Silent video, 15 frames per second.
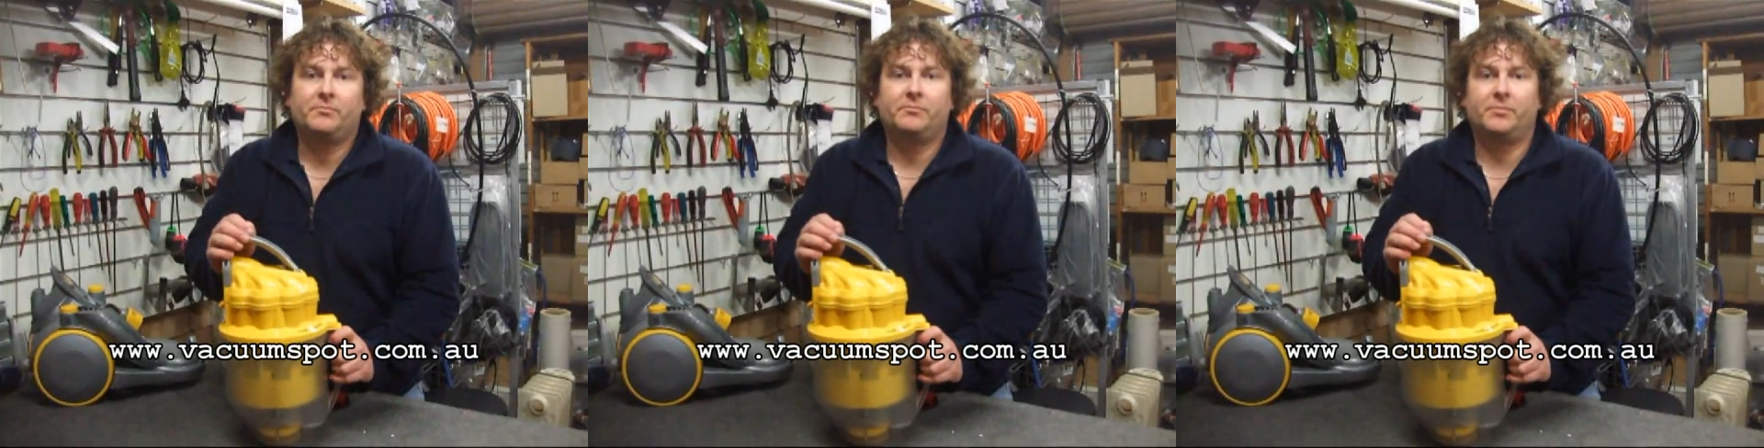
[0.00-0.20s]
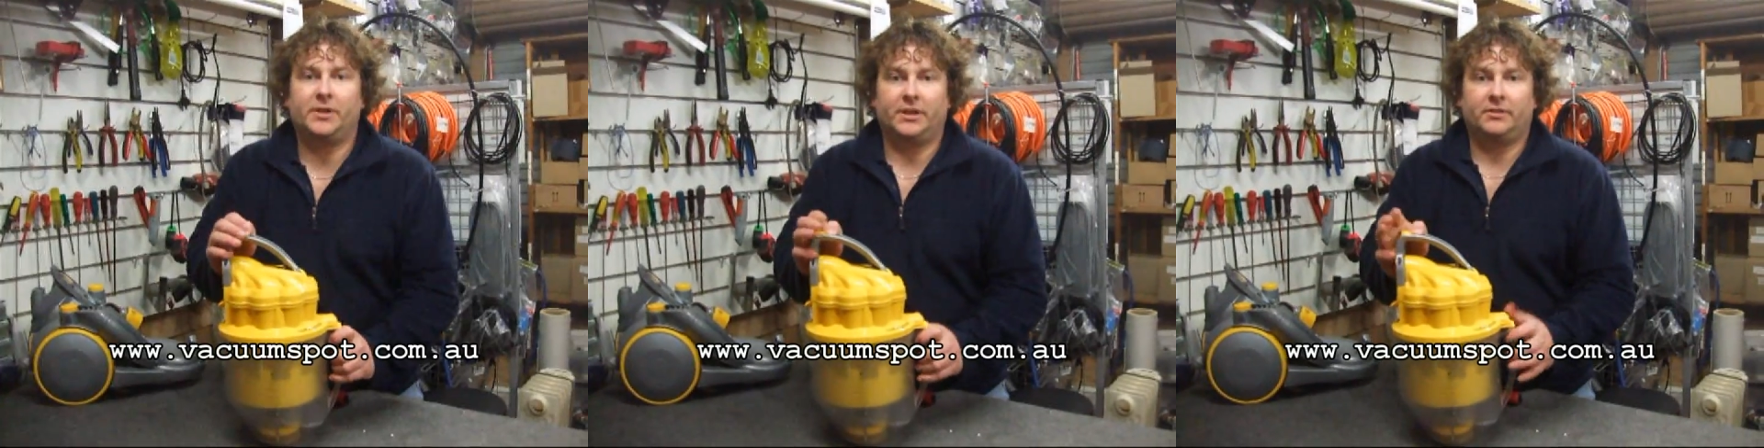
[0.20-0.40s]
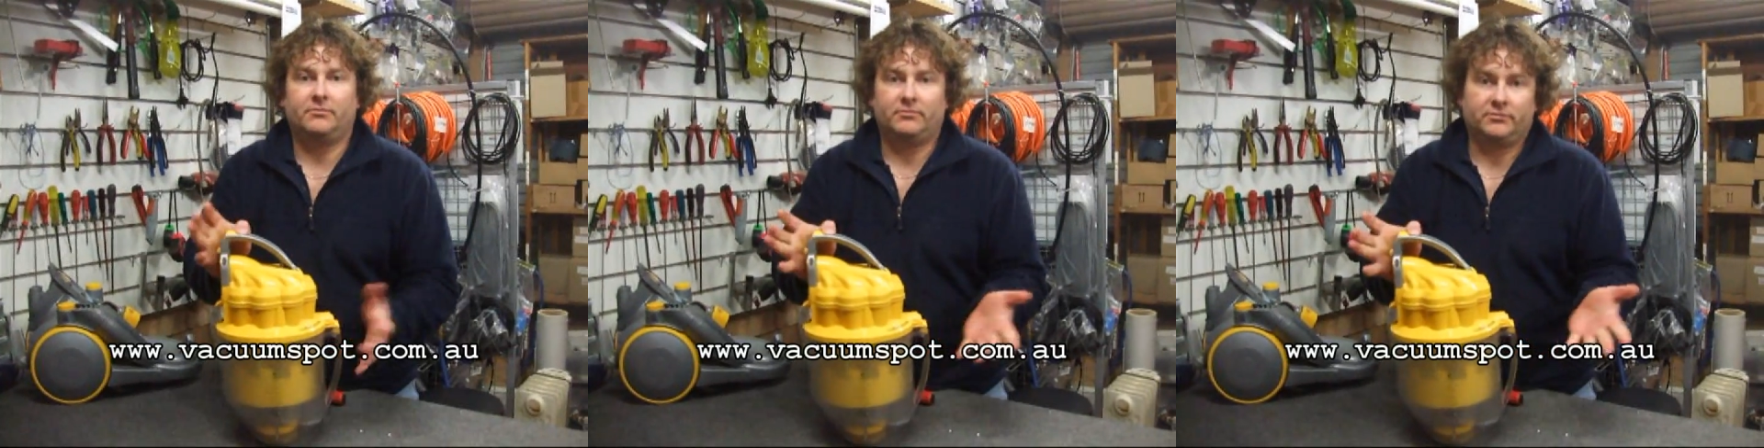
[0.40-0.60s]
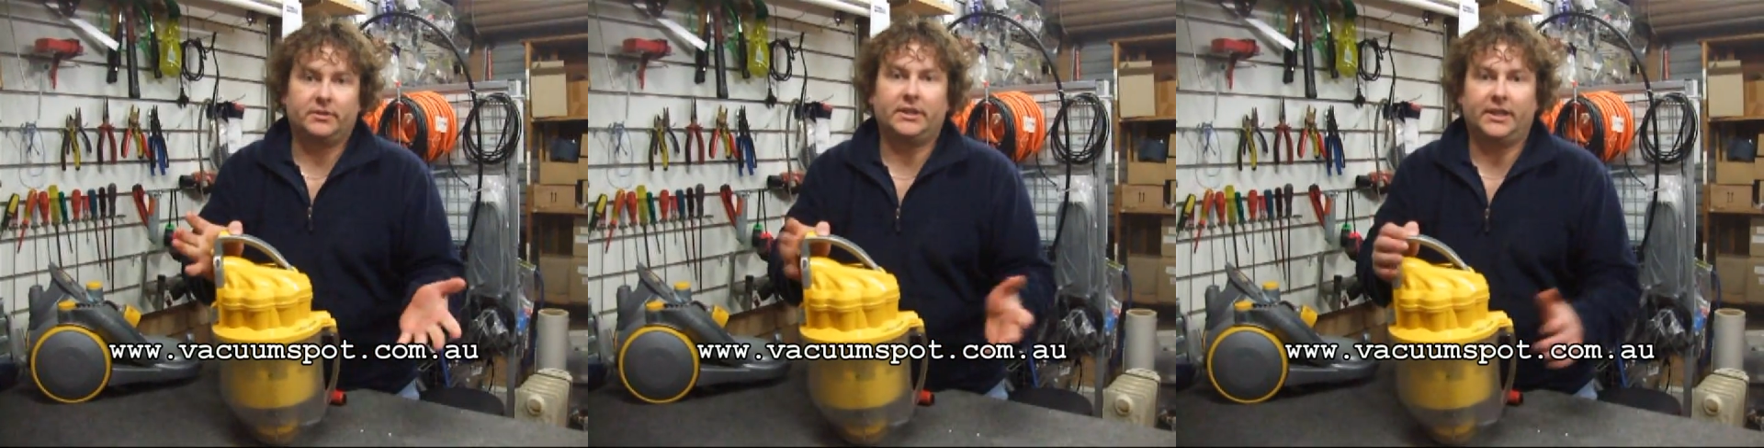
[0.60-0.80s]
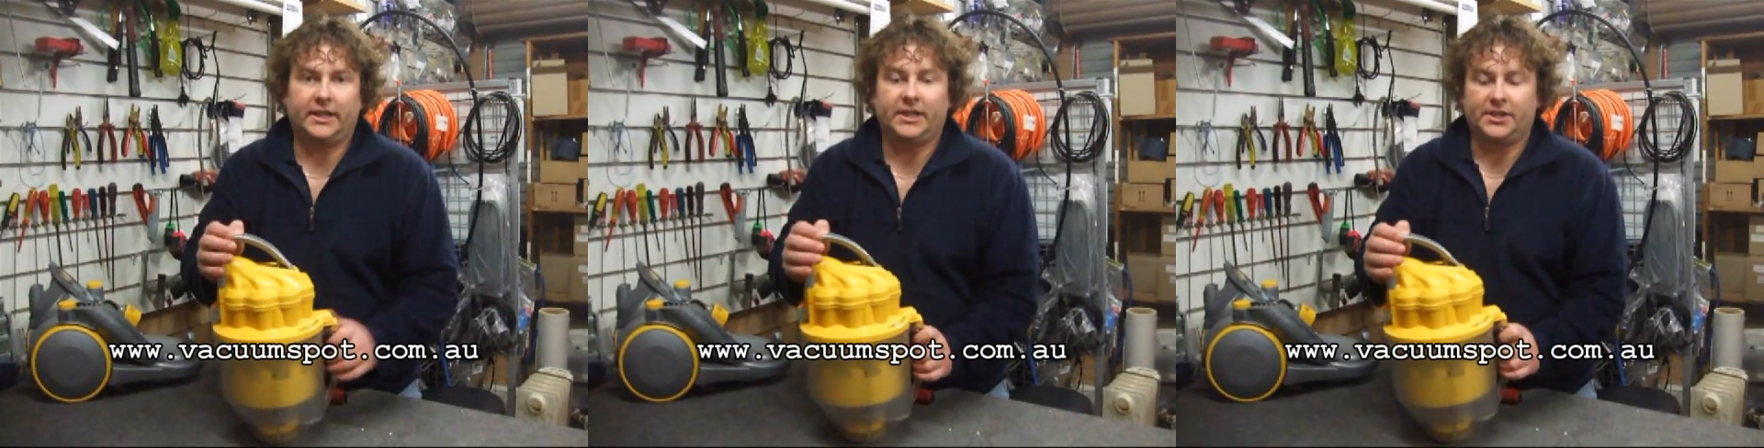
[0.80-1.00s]
but
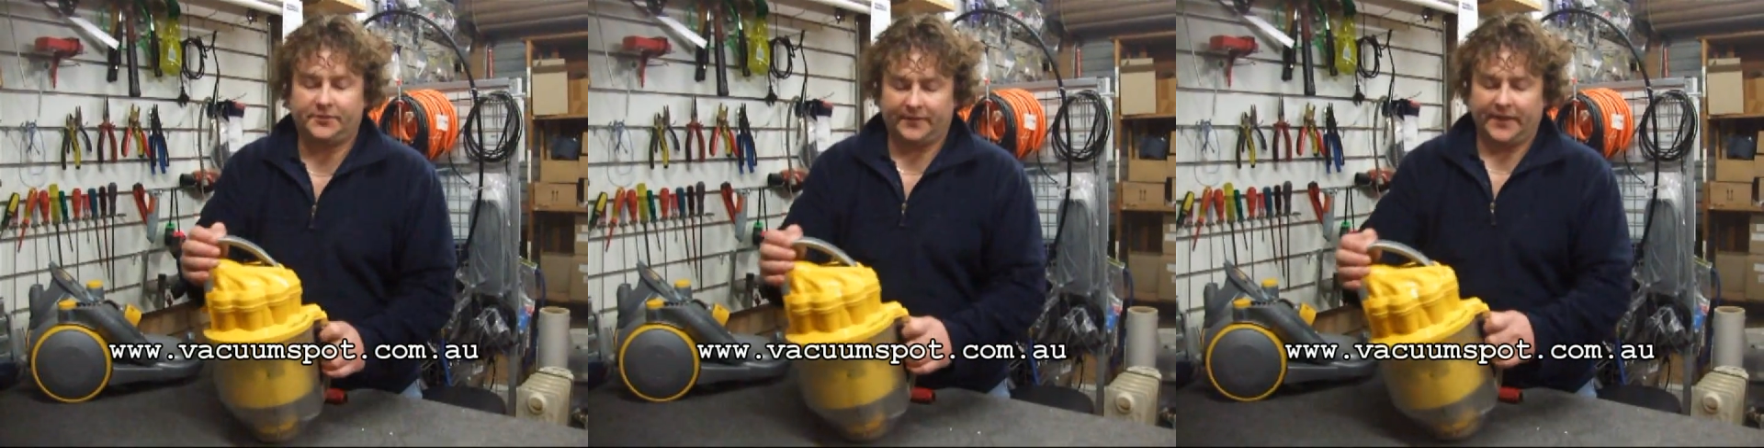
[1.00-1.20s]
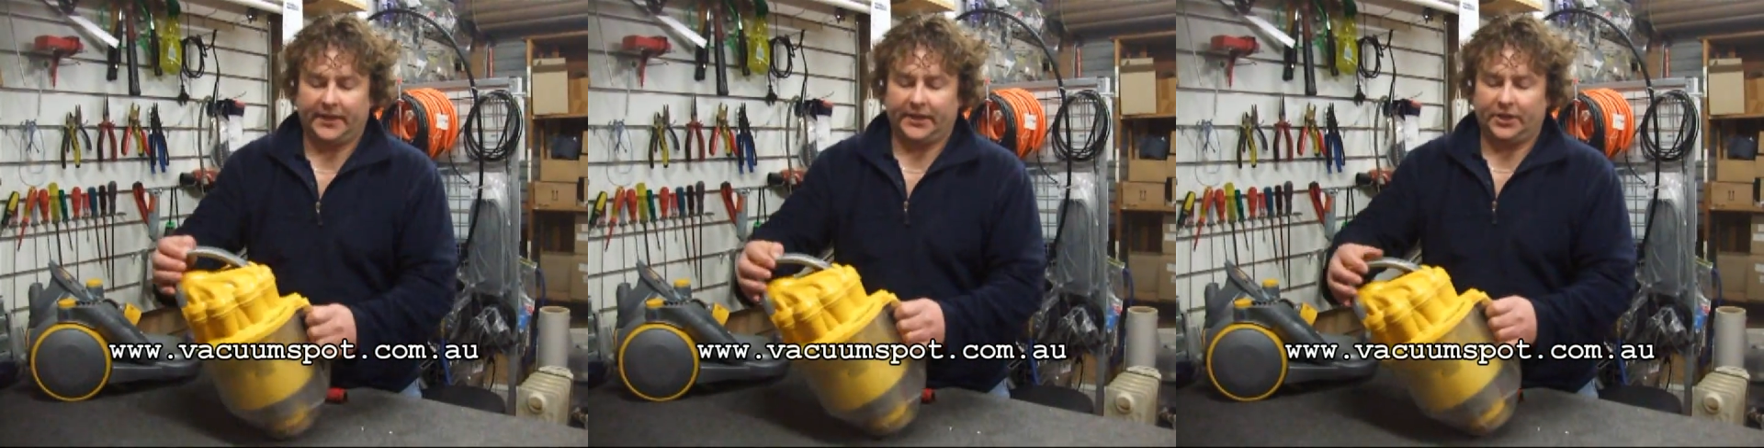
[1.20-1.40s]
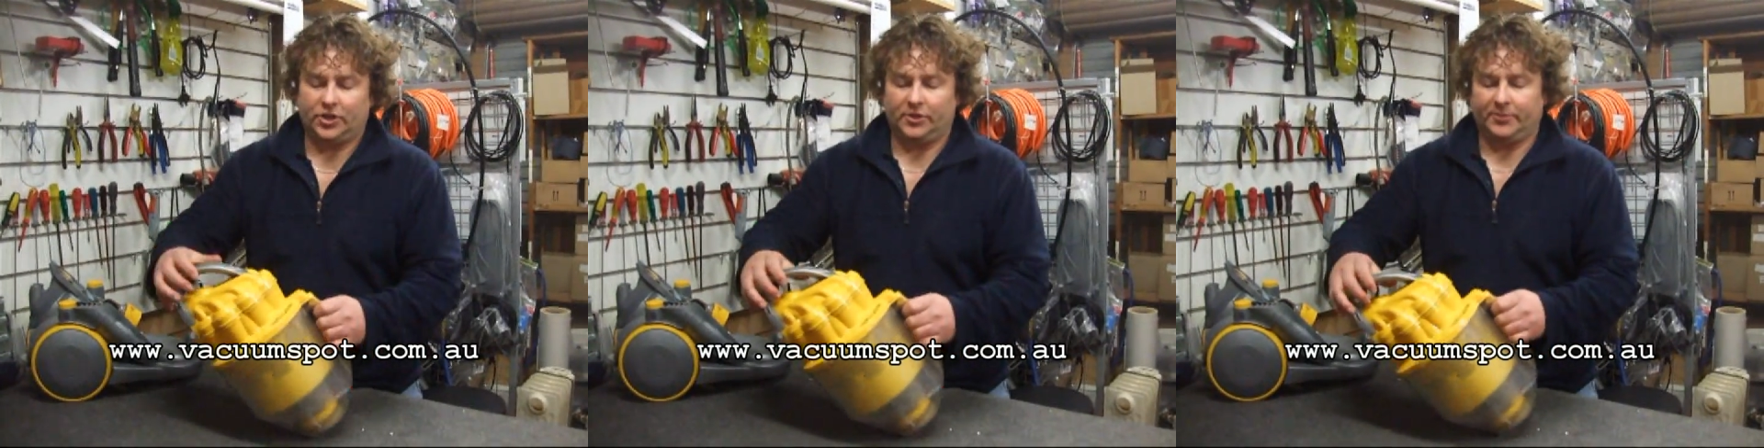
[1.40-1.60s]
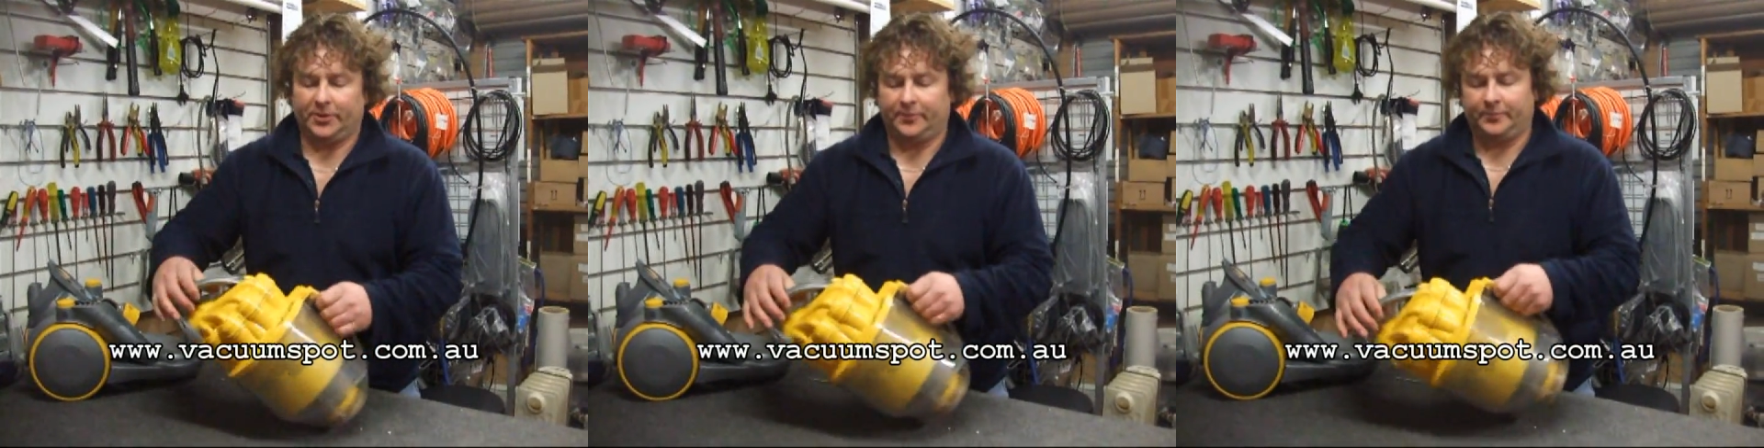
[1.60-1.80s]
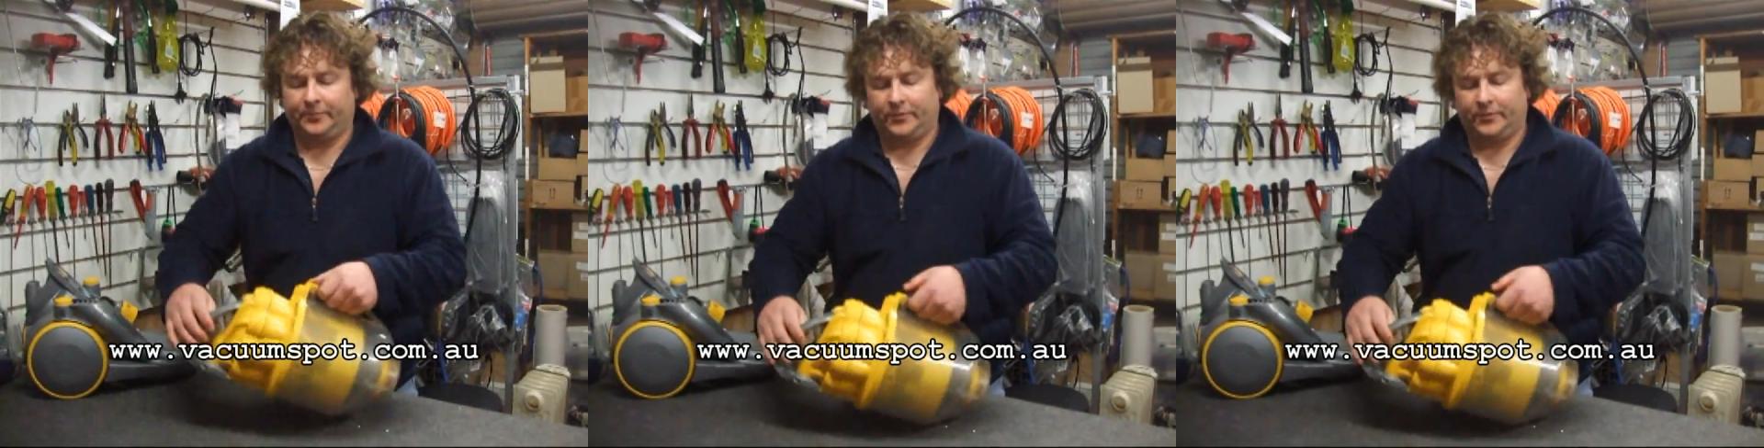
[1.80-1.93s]
it is fairly common.